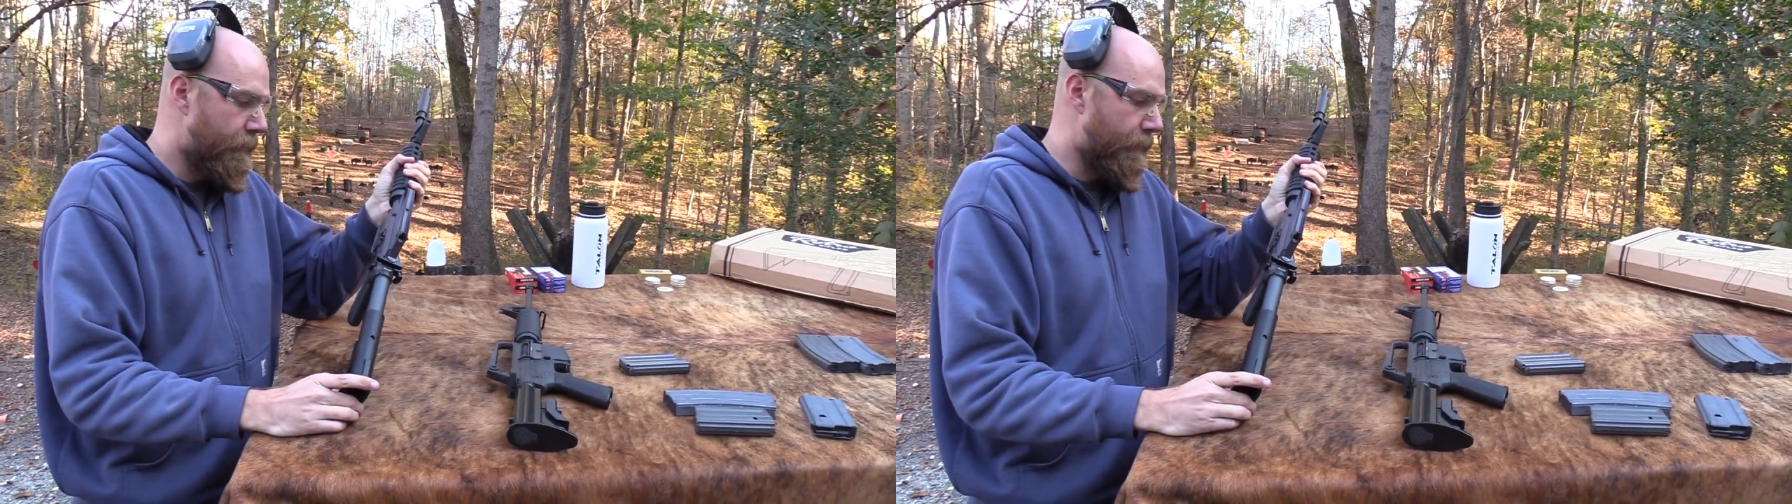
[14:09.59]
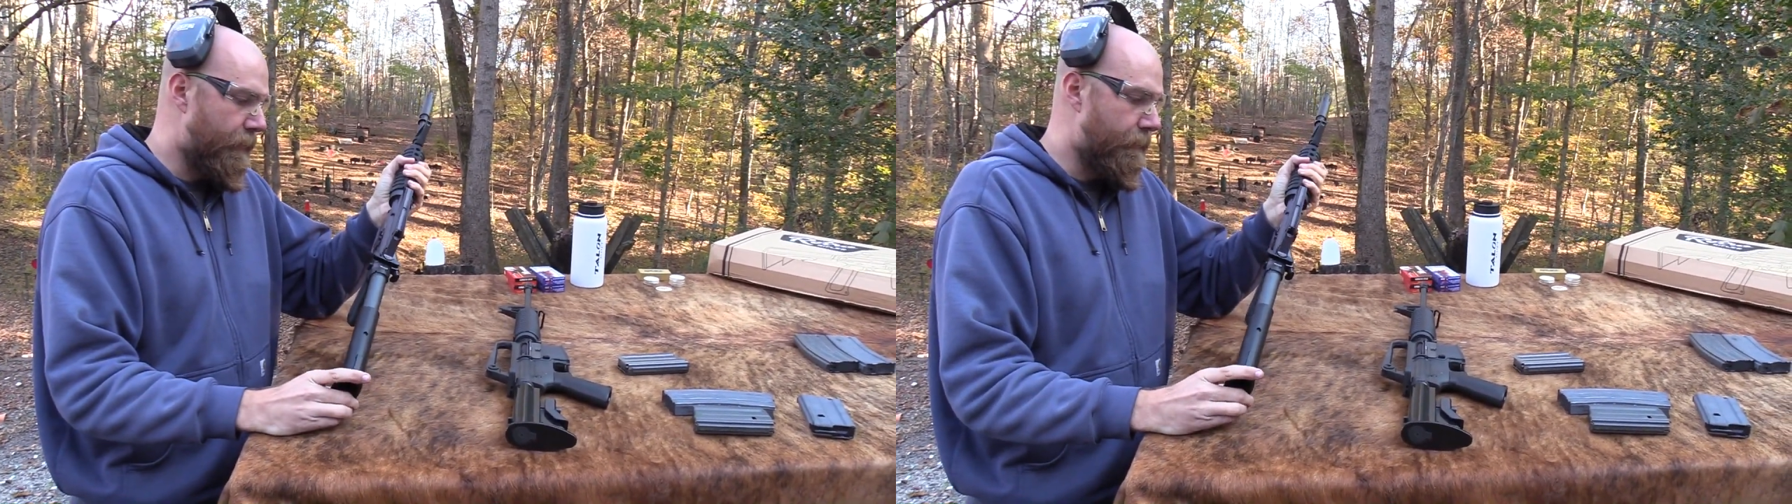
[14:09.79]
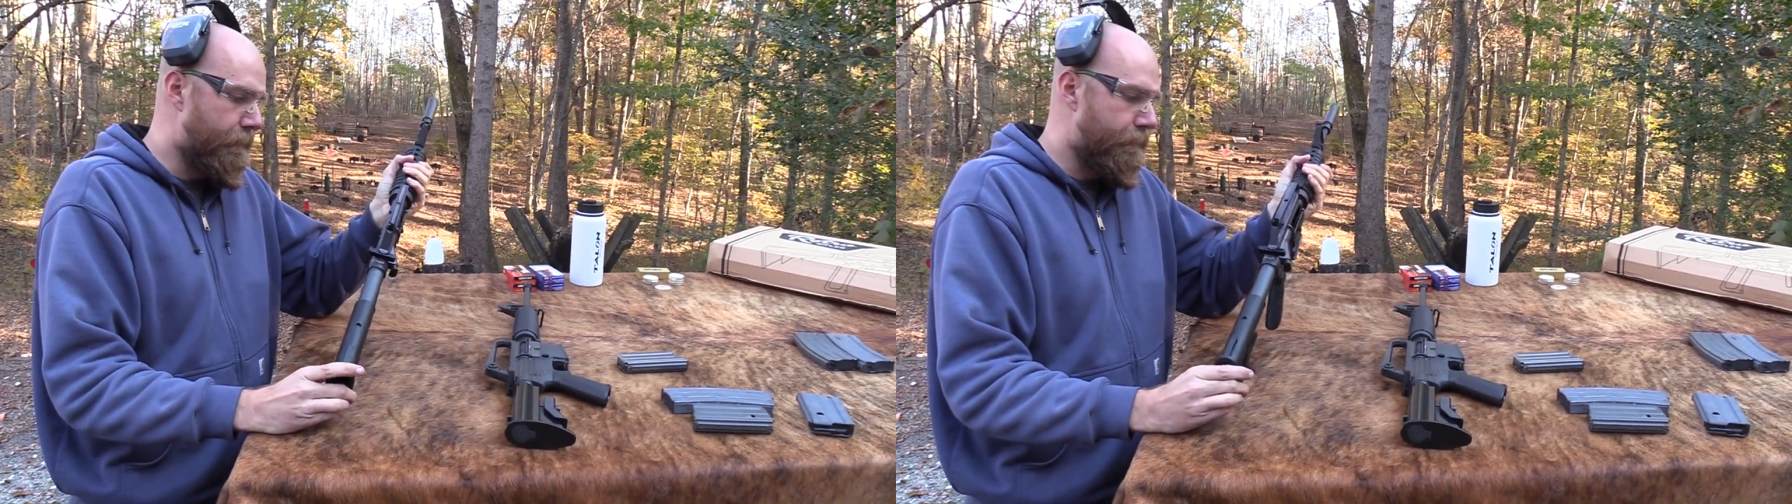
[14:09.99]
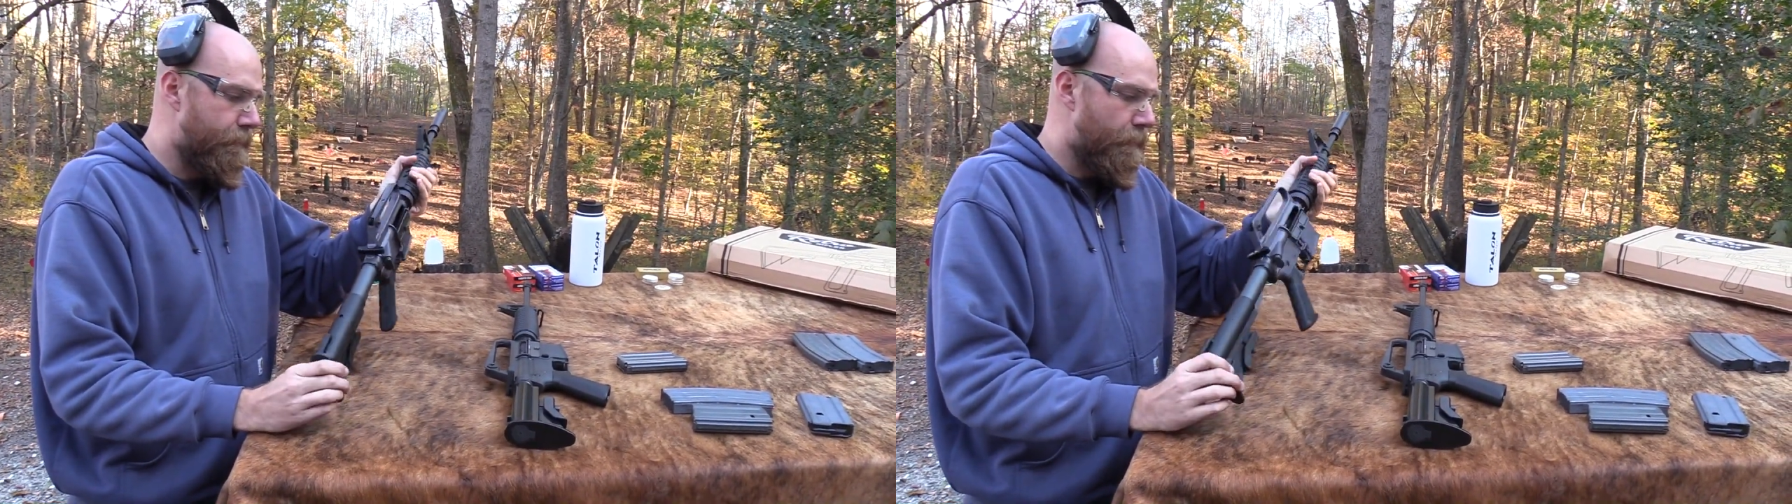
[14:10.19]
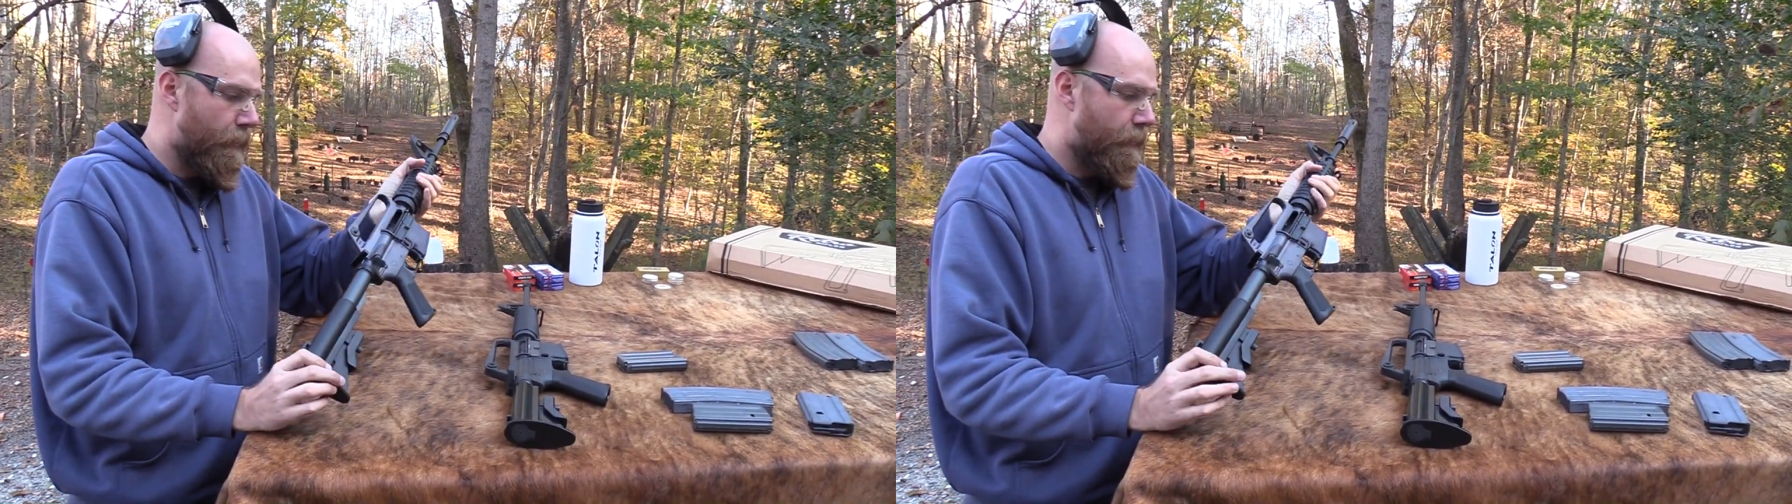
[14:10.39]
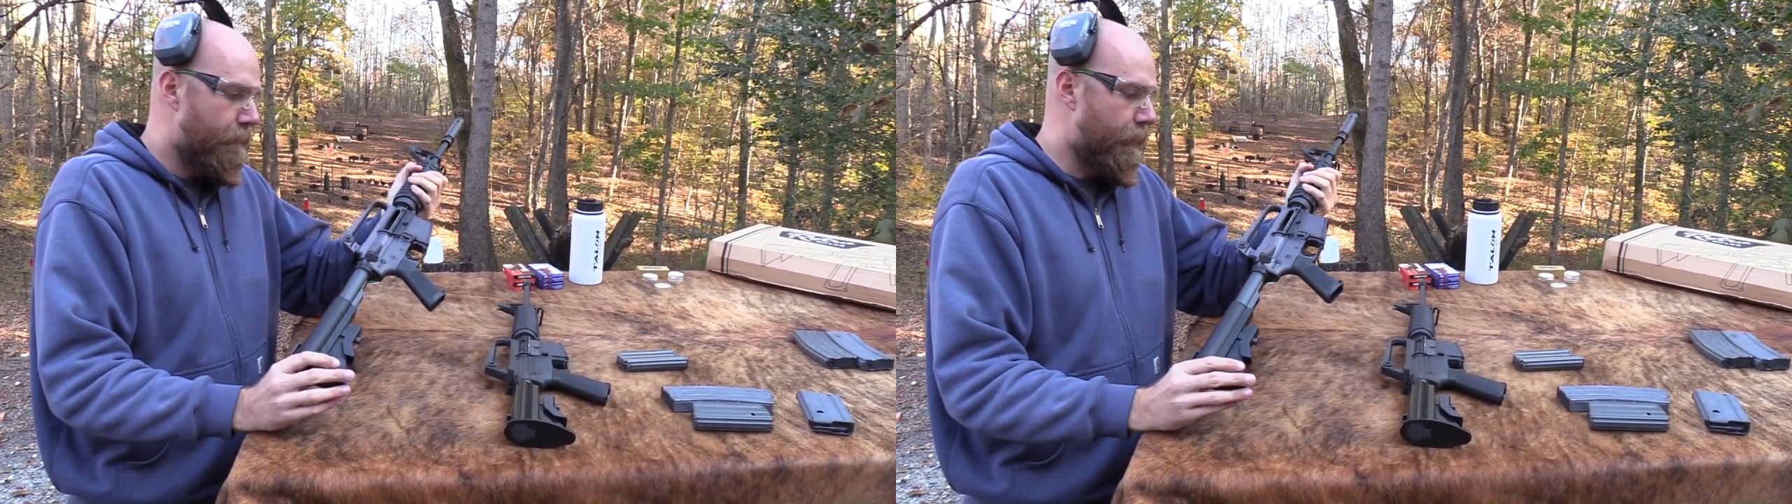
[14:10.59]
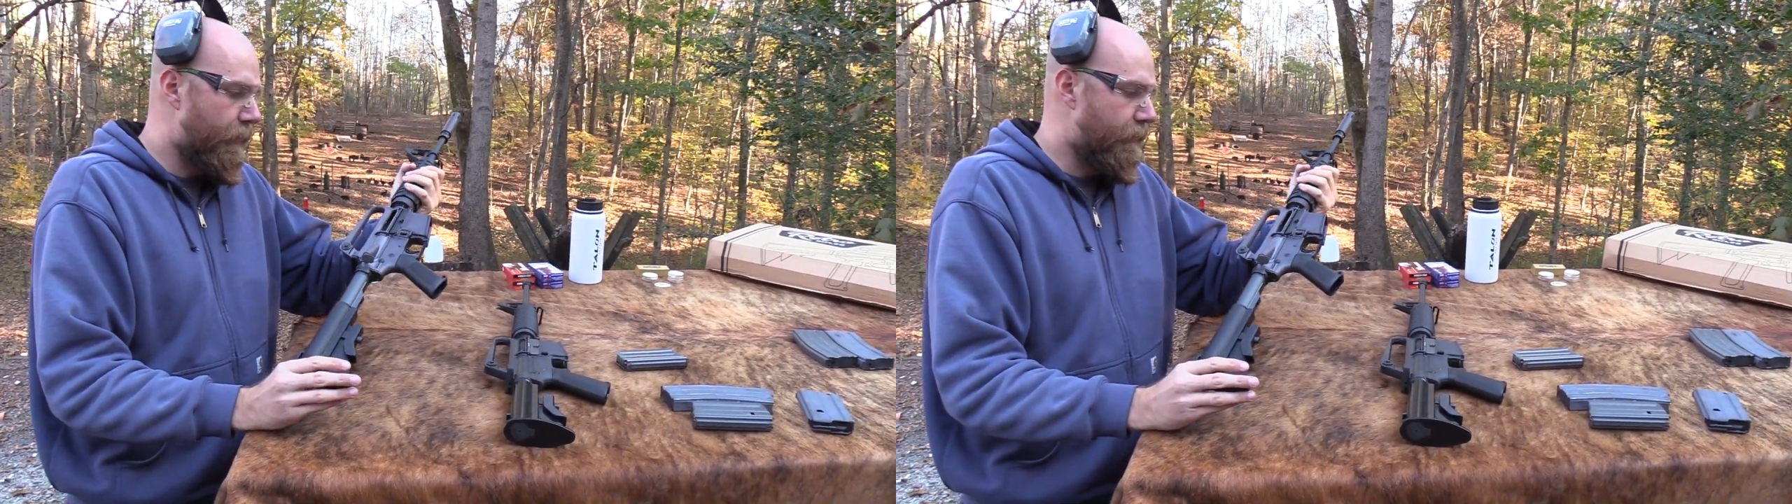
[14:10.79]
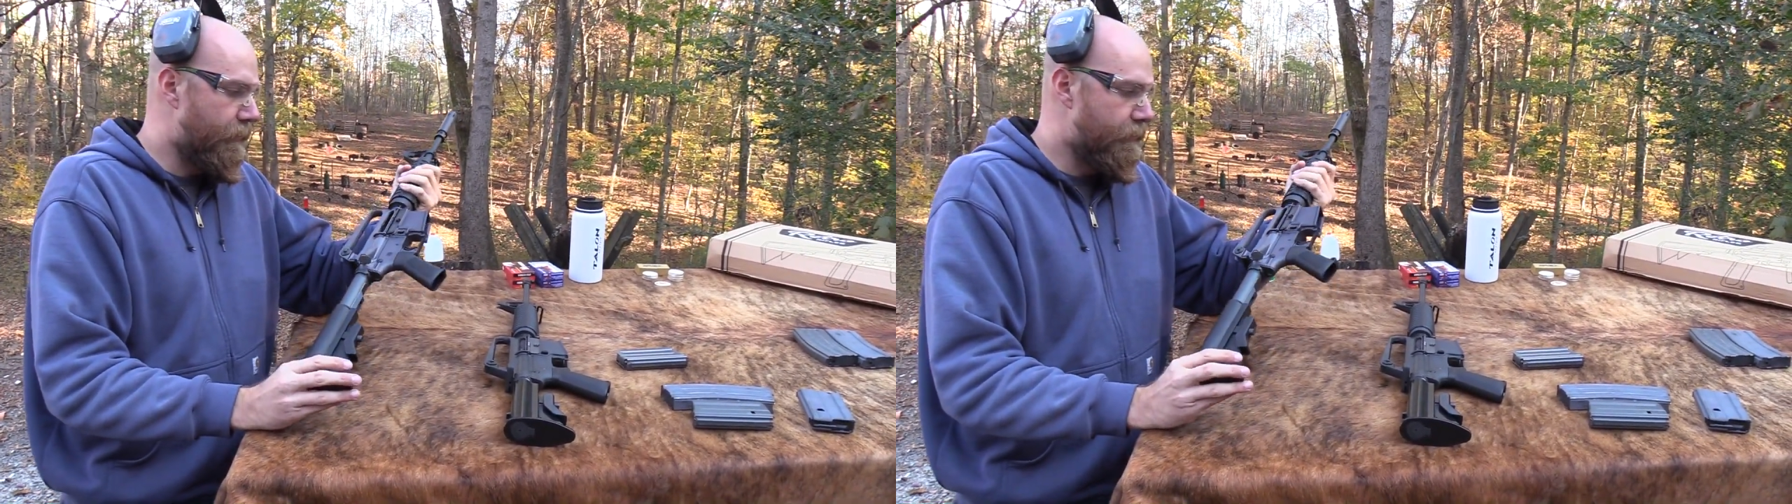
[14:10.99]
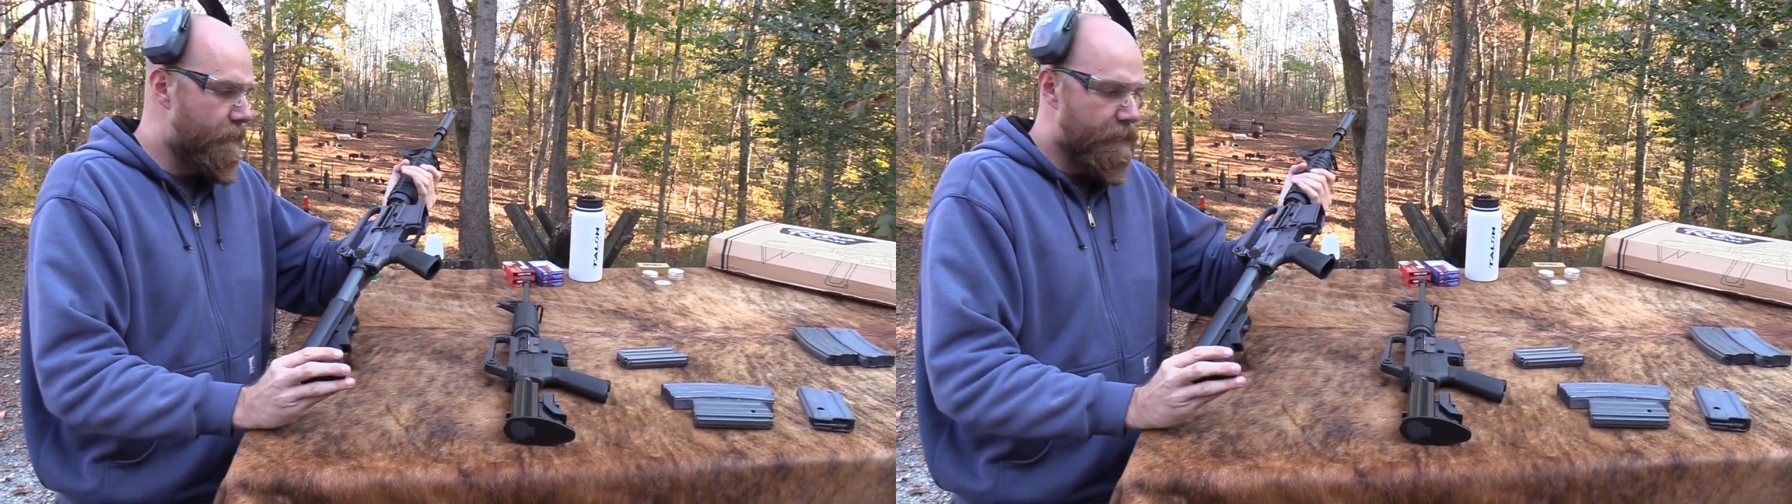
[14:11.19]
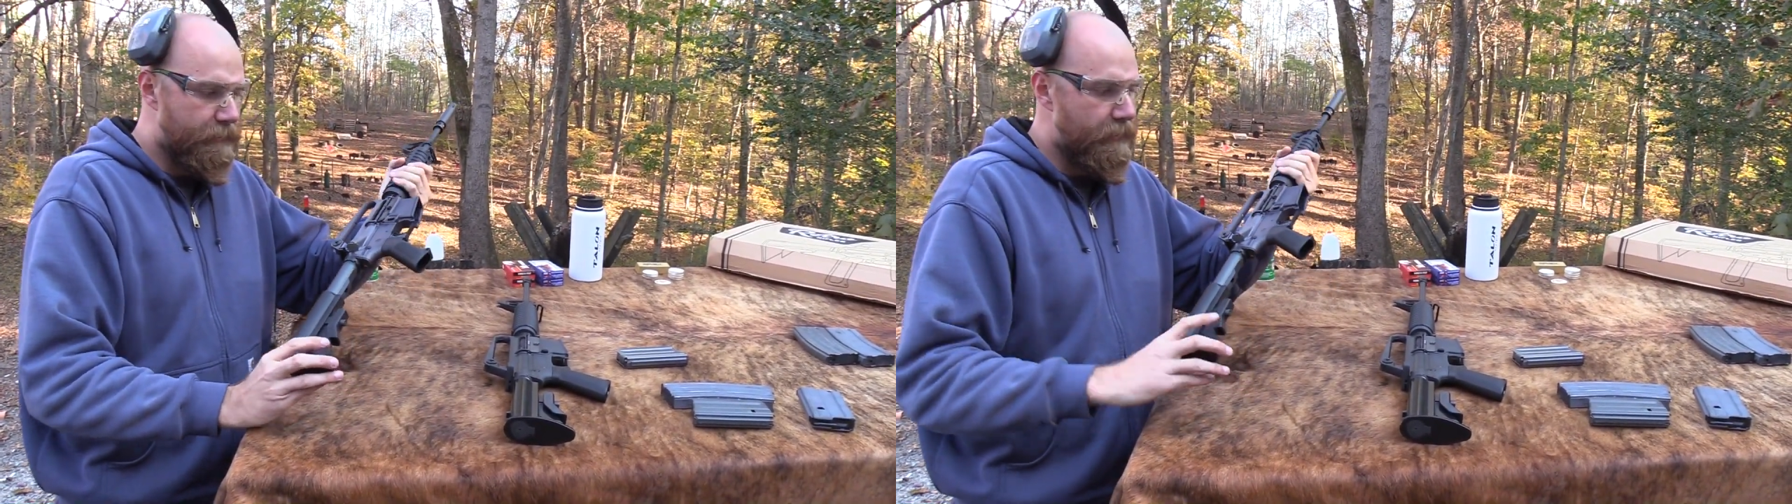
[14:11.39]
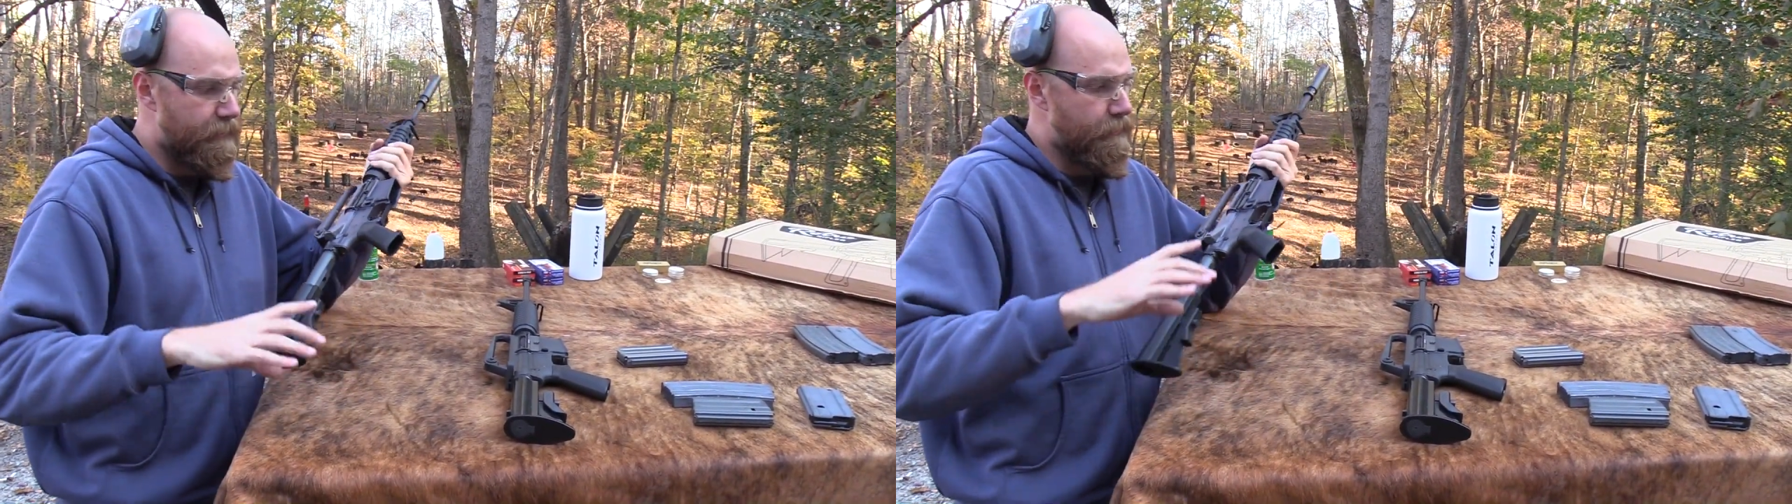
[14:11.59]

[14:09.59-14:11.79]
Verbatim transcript: Um, but it's like I said,